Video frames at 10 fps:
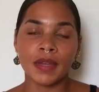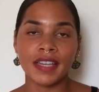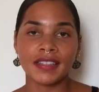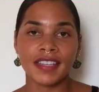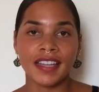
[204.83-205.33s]

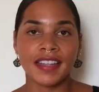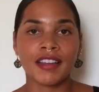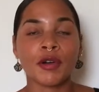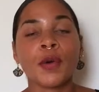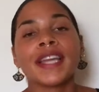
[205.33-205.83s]
is
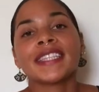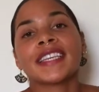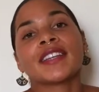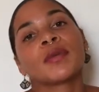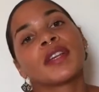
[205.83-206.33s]
getting
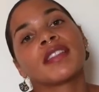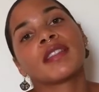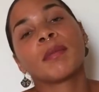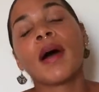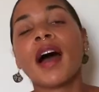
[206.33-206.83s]
acquainted
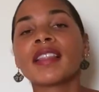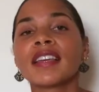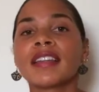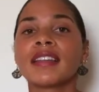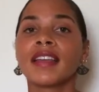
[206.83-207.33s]
with the
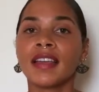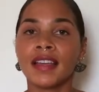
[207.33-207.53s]
pollen